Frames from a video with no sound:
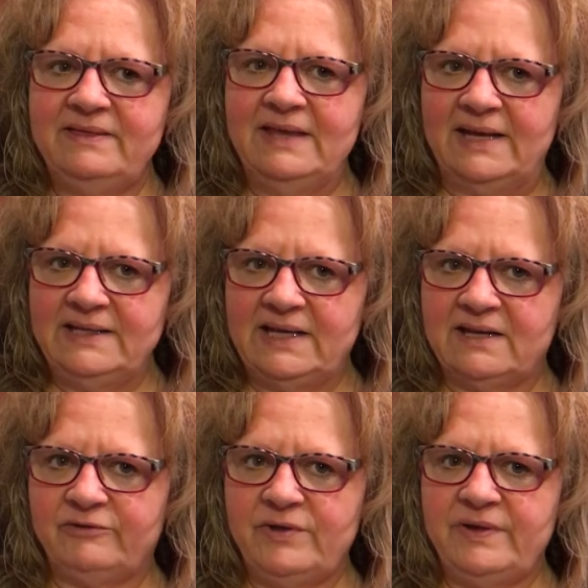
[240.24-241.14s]
get
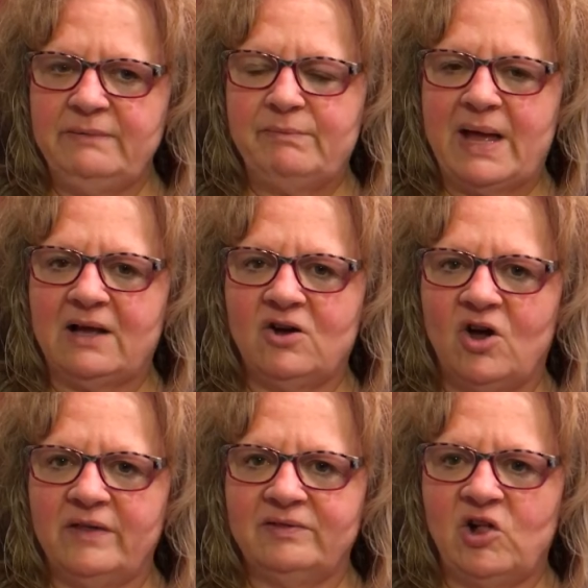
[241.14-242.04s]
everything back
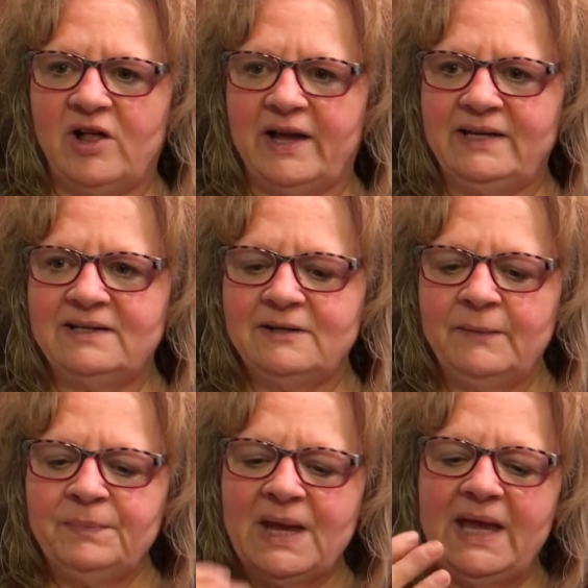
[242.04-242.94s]
online.
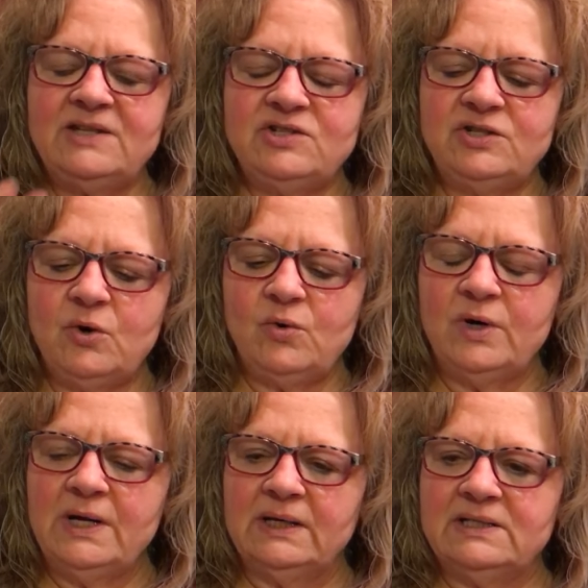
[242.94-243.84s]
And so
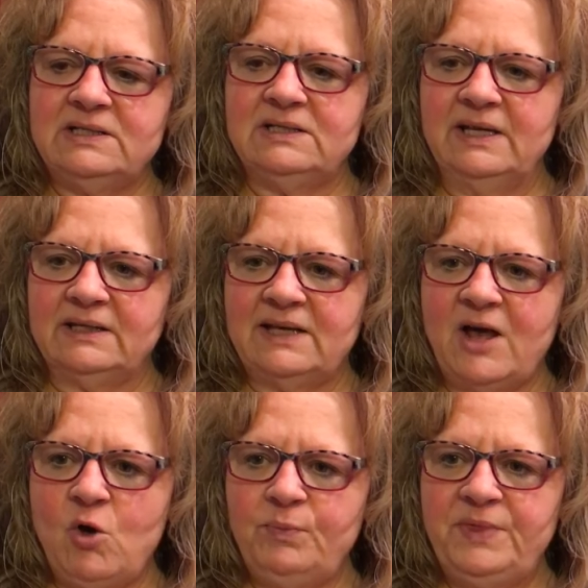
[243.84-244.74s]

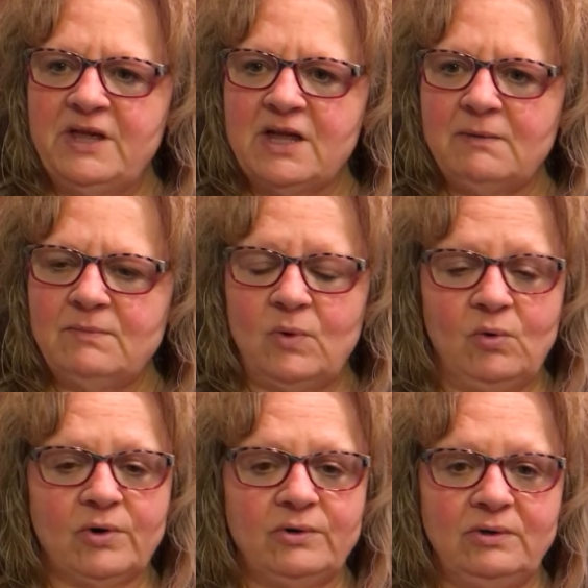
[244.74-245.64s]
help them,
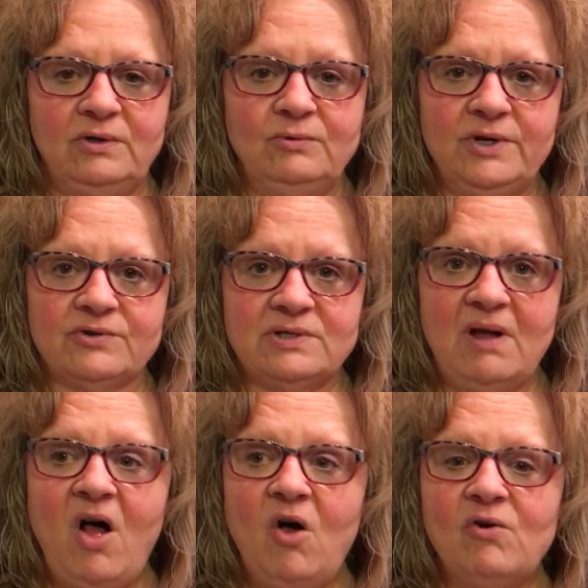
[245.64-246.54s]
or you
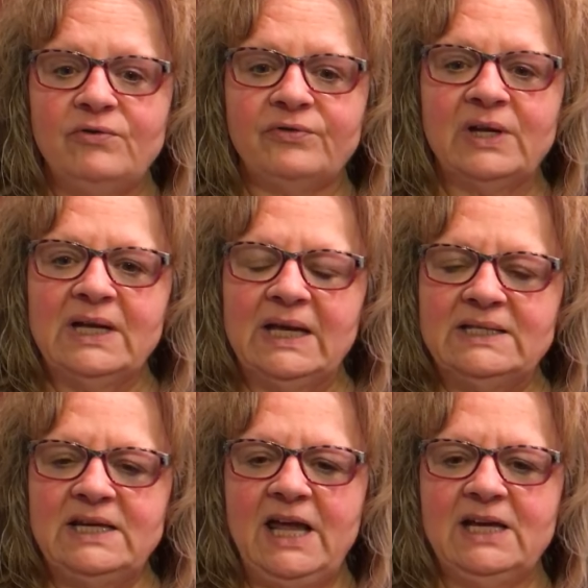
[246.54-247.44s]
yourself,
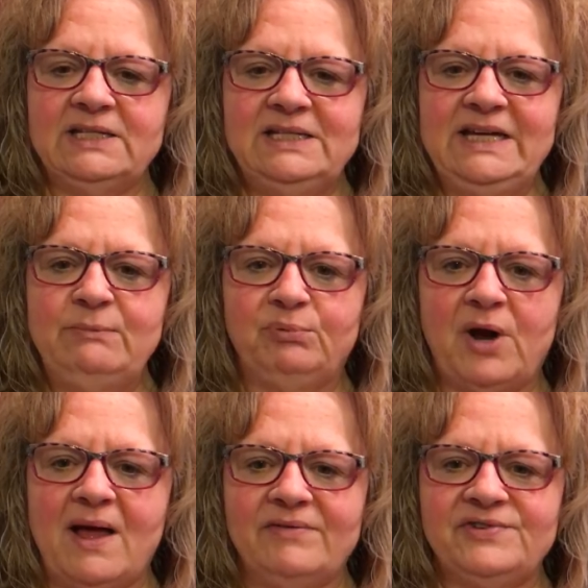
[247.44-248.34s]
take deep
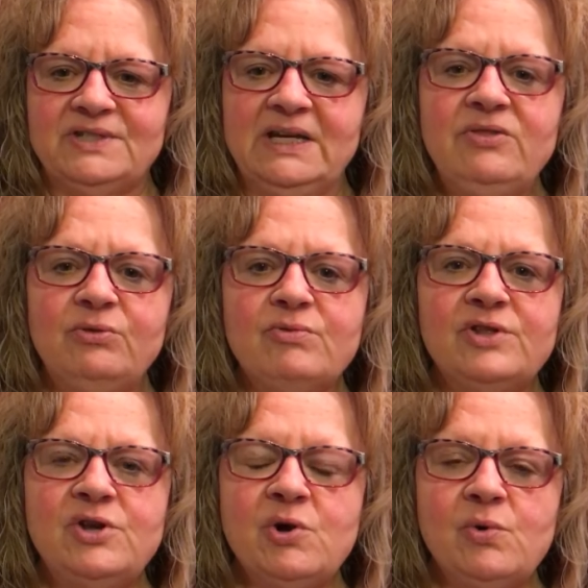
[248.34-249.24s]
breaths in through the
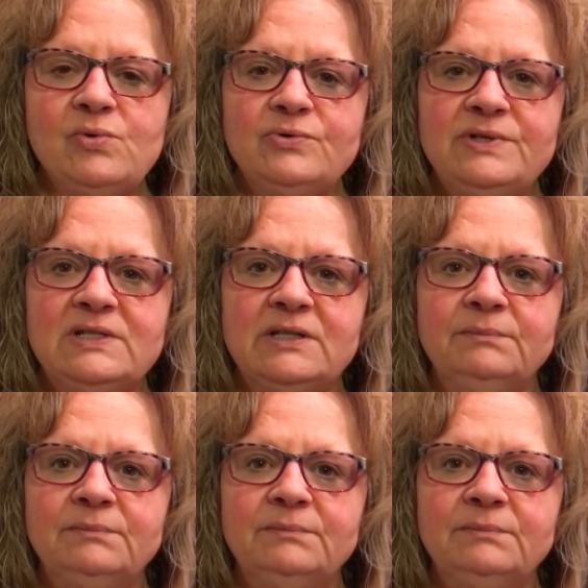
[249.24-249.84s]
nose